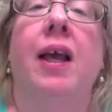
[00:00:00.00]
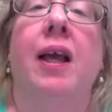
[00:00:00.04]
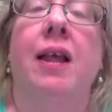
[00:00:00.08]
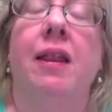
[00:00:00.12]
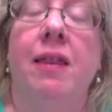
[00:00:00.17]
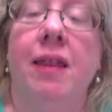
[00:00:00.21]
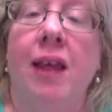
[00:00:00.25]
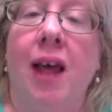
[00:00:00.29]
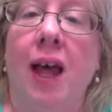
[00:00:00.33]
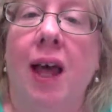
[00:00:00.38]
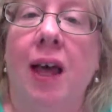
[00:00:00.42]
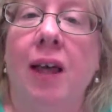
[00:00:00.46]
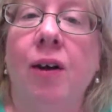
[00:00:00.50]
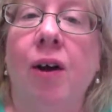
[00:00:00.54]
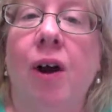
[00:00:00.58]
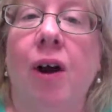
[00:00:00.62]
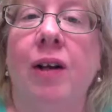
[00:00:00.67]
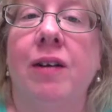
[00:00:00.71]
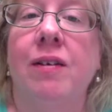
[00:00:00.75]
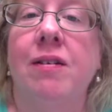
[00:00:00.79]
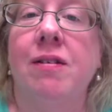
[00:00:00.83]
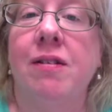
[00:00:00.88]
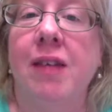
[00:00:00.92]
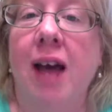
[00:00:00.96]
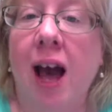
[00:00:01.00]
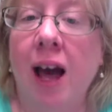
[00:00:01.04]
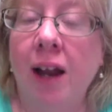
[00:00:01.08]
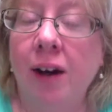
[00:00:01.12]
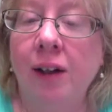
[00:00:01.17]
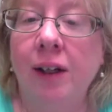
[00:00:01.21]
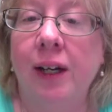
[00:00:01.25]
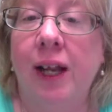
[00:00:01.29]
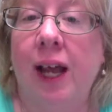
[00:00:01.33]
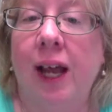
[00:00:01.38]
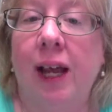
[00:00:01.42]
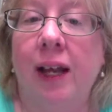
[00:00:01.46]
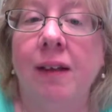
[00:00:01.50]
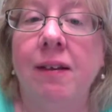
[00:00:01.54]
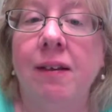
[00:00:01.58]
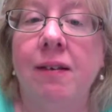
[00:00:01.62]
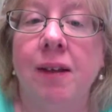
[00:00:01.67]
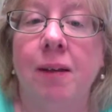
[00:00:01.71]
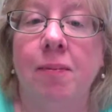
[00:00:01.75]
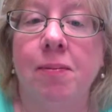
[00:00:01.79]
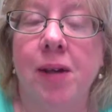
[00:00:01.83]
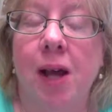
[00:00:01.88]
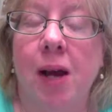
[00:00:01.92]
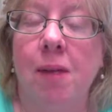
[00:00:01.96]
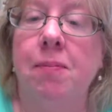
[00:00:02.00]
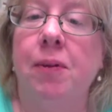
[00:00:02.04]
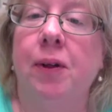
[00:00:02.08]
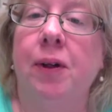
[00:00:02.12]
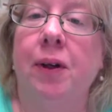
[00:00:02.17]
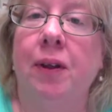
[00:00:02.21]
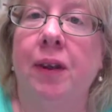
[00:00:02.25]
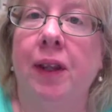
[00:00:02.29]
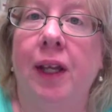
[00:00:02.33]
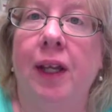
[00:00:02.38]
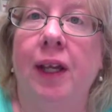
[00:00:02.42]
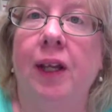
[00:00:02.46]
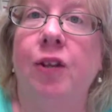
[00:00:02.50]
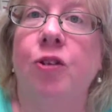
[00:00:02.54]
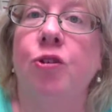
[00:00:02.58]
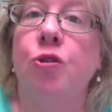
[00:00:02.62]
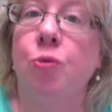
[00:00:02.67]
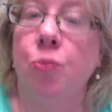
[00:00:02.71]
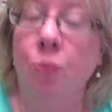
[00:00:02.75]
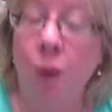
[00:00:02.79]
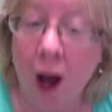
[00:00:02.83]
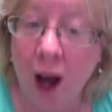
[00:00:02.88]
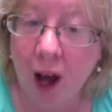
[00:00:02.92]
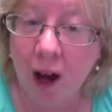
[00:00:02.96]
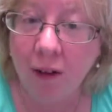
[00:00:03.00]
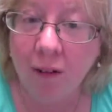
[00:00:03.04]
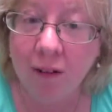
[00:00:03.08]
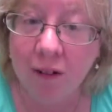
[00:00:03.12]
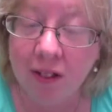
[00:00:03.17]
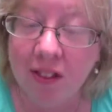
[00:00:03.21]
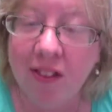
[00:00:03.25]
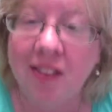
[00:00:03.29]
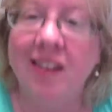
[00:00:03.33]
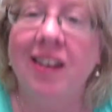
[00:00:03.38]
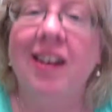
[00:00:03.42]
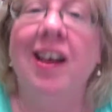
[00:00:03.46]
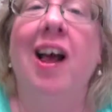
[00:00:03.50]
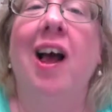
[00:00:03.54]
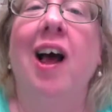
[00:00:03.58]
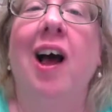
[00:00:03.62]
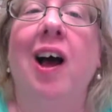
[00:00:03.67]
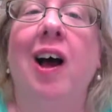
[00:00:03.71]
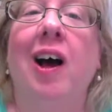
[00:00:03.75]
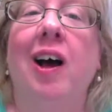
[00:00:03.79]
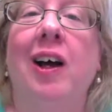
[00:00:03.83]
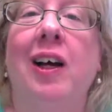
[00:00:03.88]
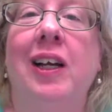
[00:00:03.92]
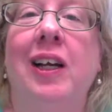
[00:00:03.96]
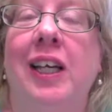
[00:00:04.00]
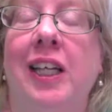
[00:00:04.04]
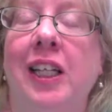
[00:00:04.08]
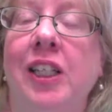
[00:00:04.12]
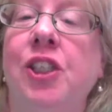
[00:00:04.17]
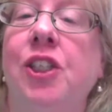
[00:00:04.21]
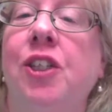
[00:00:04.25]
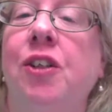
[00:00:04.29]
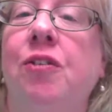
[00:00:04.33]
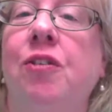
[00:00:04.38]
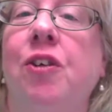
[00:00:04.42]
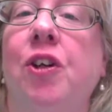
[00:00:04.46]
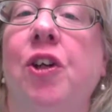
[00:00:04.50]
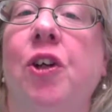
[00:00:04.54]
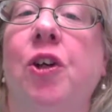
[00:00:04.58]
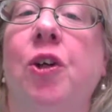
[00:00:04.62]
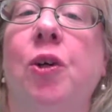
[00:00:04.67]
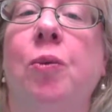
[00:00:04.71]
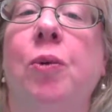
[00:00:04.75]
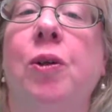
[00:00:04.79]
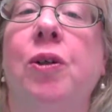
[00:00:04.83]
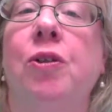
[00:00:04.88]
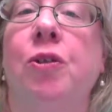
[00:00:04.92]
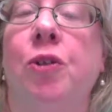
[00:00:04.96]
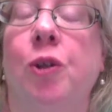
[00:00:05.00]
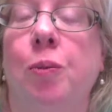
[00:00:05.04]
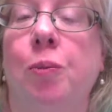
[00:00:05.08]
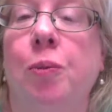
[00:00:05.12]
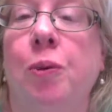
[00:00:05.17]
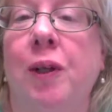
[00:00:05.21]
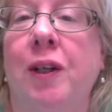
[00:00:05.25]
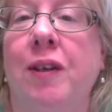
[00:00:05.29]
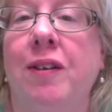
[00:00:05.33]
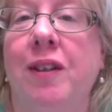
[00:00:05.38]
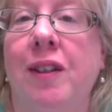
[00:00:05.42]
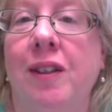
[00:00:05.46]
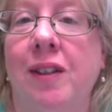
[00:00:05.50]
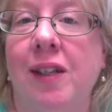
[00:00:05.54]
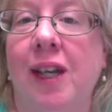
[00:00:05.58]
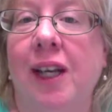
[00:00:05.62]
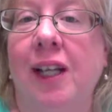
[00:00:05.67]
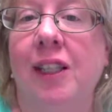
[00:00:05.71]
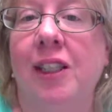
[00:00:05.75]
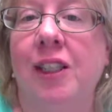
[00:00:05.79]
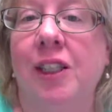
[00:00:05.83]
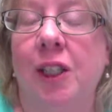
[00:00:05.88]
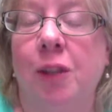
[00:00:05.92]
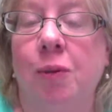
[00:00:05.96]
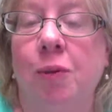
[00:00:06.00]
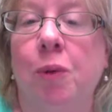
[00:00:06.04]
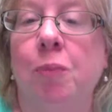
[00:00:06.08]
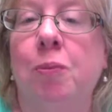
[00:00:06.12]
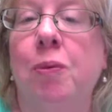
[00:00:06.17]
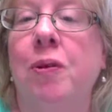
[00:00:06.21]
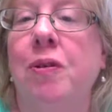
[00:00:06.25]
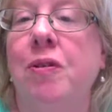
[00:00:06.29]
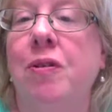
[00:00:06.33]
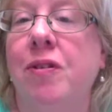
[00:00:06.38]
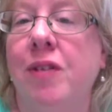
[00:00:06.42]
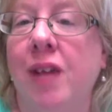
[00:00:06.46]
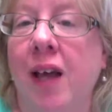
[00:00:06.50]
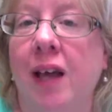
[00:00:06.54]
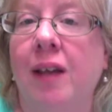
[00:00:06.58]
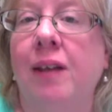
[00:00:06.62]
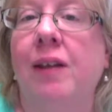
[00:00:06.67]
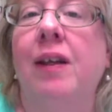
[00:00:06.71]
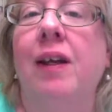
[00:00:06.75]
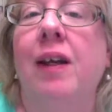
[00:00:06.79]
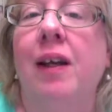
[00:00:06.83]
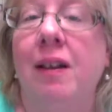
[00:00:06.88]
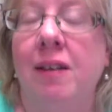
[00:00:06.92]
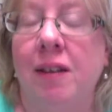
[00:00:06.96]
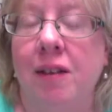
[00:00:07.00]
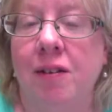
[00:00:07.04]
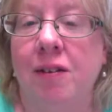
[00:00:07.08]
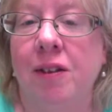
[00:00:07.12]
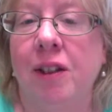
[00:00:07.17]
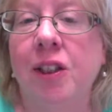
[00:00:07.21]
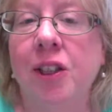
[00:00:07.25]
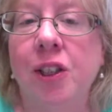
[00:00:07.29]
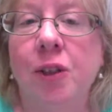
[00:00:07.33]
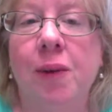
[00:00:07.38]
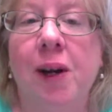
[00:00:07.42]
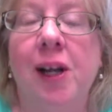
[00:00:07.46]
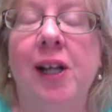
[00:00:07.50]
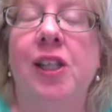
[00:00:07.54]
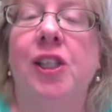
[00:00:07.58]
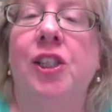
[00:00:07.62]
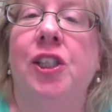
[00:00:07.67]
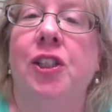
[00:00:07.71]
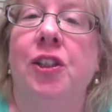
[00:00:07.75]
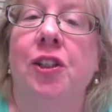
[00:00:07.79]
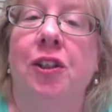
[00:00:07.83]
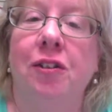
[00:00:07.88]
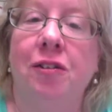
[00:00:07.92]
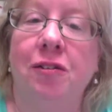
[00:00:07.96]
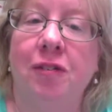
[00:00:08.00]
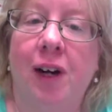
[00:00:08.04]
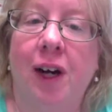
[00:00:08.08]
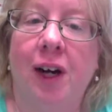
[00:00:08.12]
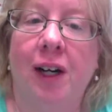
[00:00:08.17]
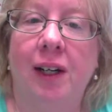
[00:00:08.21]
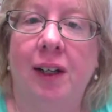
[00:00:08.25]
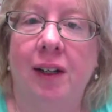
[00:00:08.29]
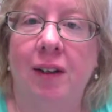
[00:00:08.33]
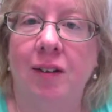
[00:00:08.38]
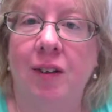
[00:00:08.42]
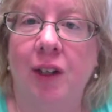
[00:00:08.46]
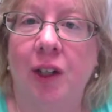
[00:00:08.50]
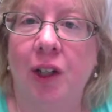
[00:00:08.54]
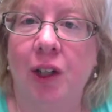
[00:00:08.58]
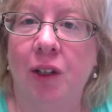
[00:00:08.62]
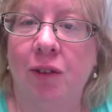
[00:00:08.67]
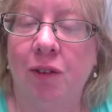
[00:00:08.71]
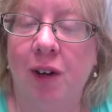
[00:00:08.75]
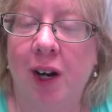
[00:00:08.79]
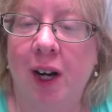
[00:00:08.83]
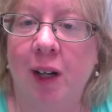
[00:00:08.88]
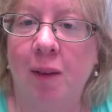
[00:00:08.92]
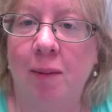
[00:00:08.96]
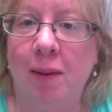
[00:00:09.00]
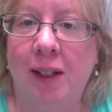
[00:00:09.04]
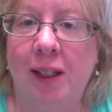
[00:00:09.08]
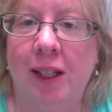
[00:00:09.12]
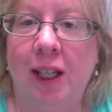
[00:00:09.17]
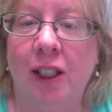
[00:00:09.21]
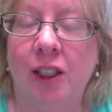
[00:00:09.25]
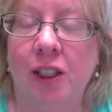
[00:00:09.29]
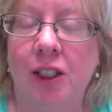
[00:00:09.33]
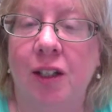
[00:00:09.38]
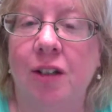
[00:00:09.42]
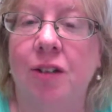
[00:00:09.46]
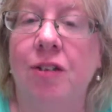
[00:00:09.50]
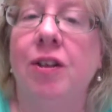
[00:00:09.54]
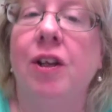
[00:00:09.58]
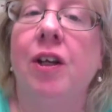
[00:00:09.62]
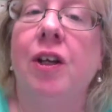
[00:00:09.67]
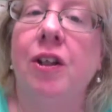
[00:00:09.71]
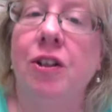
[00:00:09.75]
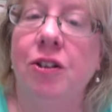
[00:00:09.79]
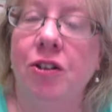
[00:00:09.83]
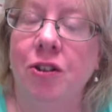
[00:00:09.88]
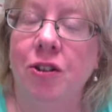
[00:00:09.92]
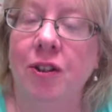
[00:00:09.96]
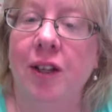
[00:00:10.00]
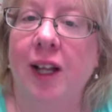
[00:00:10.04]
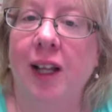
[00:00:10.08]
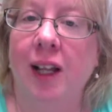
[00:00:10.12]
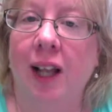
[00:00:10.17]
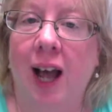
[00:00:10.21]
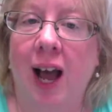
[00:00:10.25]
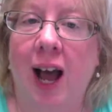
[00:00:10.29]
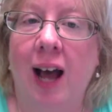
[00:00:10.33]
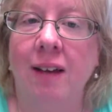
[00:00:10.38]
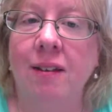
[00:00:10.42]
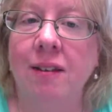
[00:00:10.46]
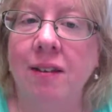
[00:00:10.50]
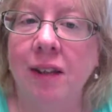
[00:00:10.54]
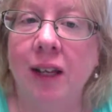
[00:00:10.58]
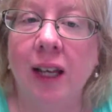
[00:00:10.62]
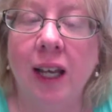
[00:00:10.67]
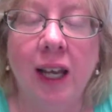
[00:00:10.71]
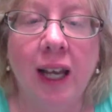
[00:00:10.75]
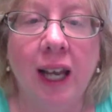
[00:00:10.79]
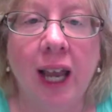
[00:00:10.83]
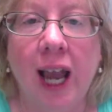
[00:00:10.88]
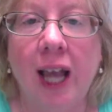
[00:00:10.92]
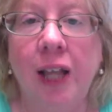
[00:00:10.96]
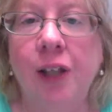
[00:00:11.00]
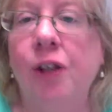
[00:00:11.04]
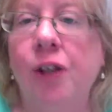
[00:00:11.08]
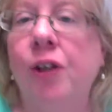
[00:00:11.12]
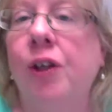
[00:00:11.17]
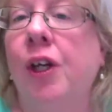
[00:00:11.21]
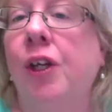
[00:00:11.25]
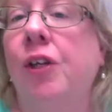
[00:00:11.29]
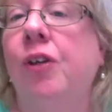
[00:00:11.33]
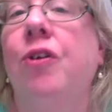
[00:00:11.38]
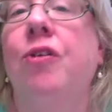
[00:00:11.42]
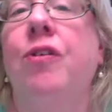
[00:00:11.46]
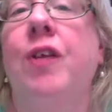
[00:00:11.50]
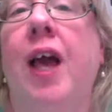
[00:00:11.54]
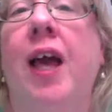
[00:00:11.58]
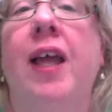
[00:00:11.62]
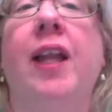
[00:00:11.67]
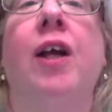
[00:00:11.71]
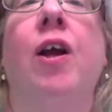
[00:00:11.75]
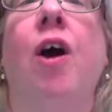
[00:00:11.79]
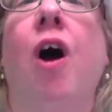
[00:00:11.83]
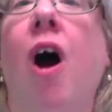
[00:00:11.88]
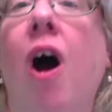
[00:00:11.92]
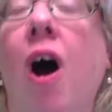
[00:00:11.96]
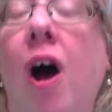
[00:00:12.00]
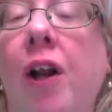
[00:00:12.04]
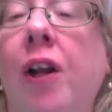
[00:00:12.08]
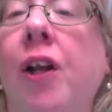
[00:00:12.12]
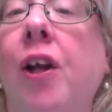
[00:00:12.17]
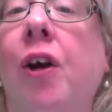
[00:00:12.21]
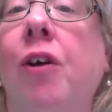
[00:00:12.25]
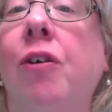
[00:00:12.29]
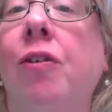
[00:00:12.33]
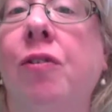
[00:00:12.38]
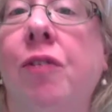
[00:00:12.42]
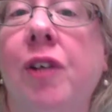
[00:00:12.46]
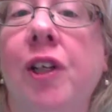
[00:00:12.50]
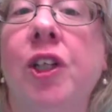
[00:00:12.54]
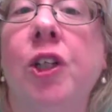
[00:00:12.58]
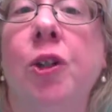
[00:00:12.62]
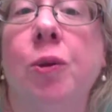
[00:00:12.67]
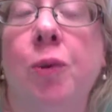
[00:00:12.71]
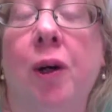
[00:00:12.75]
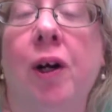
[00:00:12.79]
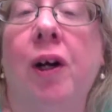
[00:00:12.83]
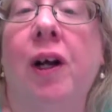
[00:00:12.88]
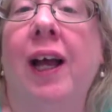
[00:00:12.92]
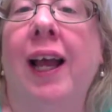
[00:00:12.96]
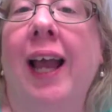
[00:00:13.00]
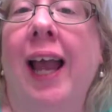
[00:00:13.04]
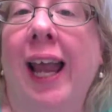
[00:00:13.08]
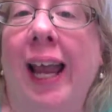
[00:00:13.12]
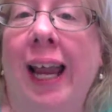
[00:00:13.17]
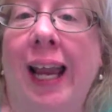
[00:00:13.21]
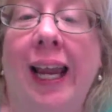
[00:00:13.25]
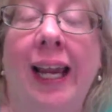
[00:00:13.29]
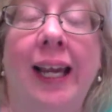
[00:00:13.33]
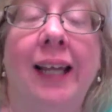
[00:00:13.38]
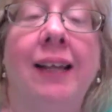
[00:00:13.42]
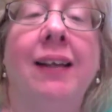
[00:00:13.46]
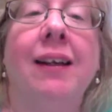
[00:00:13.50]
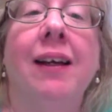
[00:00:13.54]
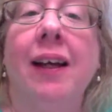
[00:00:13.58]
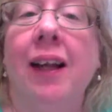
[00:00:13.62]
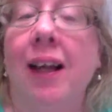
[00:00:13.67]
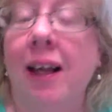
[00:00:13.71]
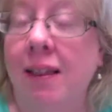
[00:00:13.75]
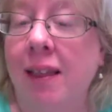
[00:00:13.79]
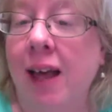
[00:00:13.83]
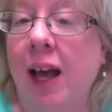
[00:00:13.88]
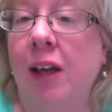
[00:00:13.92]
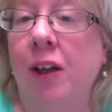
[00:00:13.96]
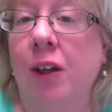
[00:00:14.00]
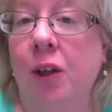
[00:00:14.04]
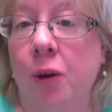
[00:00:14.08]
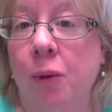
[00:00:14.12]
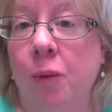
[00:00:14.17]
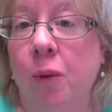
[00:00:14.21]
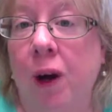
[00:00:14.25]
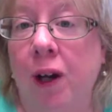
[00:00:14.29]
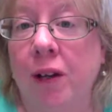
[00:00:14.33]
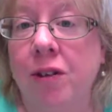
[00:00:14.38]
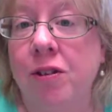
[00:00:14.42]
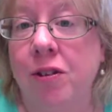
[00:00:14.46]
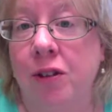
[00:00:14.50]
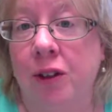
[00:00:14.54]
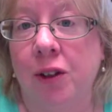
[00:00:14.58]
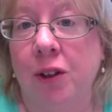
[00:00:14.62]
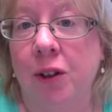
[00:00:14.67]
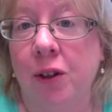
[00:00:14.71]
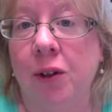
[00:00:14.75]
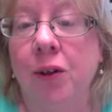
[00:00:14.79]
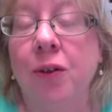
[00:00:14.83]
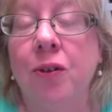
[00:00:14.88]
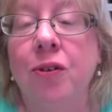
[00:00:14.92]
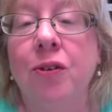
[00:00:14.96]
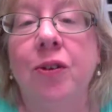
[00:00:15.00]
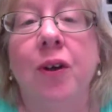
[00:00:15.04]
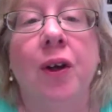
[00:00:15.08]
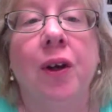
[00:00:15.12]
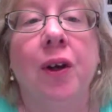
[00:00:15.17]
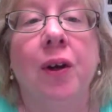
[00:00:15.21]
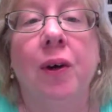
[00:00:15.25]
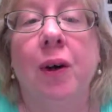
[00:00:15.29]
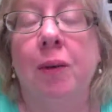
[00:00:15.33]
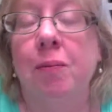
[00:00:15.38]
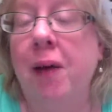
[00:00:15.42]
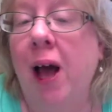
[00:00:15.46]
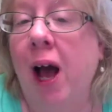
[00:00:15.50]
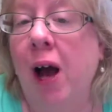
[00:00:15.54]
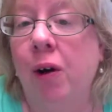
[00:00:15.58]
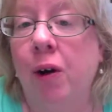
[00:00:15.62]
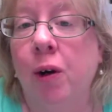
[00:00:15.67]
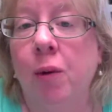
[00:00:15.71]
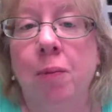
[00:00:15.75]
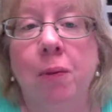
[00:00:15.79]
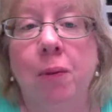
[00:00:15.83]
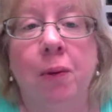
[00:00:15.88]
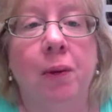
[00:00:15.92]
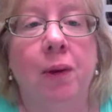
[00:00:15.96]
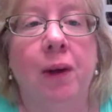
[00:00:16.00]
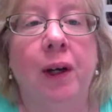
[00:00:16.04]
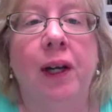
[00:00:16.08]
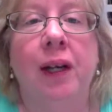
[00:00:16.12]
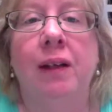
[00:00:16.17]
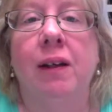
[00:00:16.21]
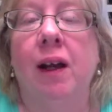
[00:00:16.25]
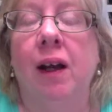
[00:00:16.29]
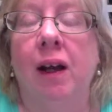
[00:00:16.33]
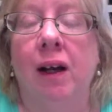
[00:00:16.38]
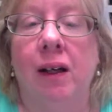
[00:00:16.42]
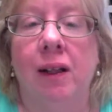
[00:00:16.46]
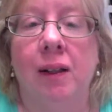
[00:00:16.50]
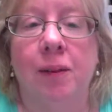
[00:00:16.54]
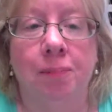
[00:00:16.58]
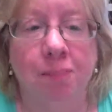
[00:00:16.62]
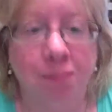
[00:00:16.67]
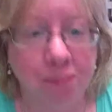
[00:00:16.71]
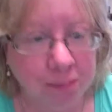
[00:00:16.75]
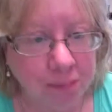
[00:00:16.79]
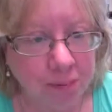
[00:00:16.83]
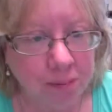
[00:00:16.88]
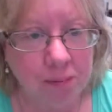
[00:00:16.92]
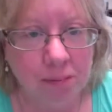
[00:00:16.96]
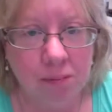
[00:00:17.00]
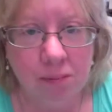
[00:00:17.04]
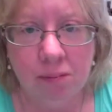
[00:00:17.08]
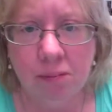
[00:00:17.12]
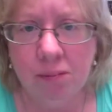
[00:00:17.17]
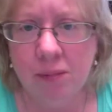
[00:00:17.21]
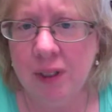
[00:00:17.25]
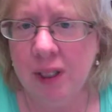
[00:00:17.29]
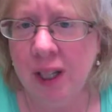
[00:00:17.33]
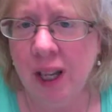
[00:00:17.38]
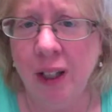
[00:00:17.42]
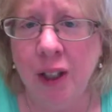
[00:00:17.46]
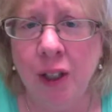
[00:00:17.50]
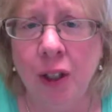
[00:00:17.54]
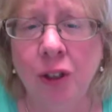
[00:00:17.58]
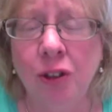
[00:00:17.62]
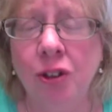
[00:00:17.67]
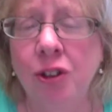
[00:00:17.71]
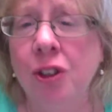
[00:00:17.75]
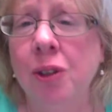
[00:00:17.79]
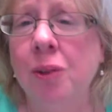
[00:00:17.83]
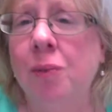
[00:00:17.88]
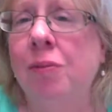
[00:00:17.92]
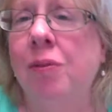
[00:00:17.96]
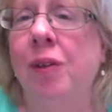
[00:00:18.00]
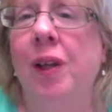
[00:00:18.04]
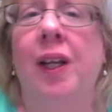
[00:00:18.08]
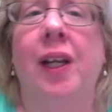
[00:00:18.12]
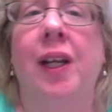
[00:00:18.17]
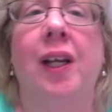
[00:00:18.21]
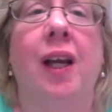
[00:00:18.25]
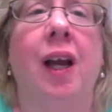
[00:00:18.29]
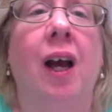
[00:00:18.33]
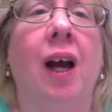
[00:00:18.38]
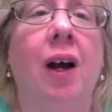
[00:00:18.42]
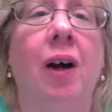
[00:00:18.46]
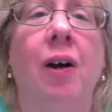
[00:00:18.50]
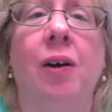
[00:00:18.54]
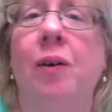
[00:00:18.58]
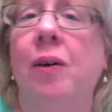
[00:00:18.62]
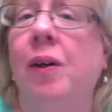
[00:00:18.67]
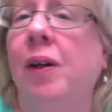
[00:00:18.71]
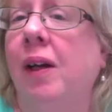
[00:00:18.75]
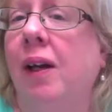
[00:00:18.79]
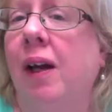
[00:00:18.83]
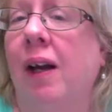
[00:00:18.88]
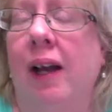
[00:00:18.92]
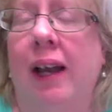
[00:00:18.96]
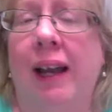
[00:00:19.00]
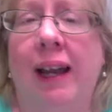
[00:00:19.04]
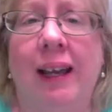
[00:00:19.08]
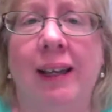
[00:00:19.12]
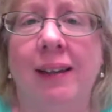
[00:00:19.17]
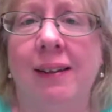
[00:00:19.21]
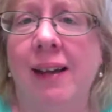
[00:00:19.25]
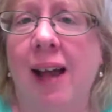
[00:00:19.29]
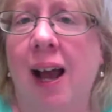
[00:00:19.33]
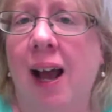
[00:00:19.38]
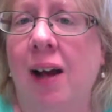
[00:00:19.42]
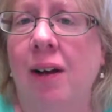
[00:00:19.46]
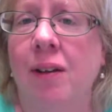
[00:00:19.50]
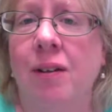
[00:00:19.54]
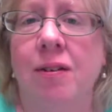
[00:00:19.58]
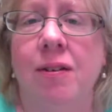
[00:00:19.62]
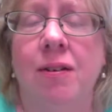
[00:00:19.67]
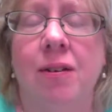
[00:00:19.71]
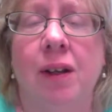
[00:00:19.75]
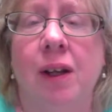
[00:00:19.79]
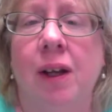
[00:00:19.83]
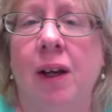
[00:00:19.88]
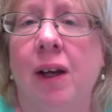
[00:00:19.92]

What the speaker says: Then on Saturday, September the 12th, each of you will do a presentation. We'll present the situation, your findings, and your recommendations to the class. And you can use any audio-visual aid that you want to use. PowerPoint, YouTube video, handouts,